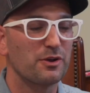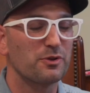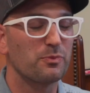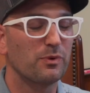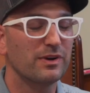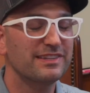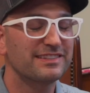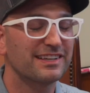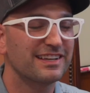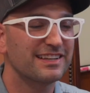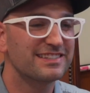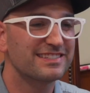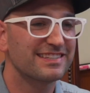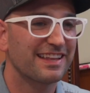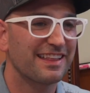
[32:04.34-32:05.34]
What
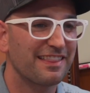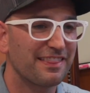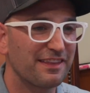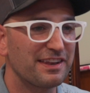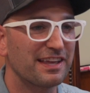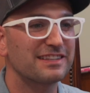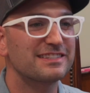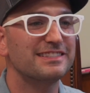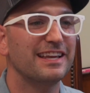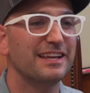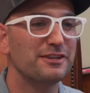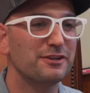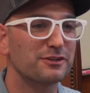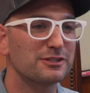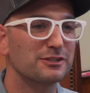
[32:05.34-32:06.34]
does the next
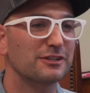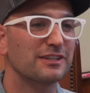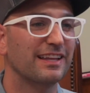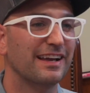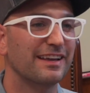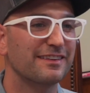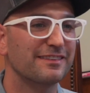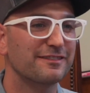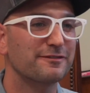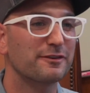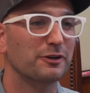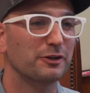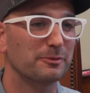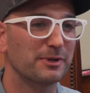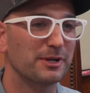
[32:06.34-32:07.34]
10 years look like
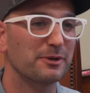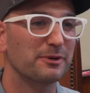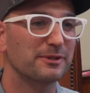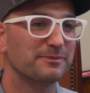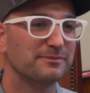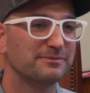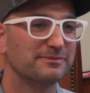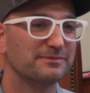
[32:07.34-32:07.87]
for Hermann Oak?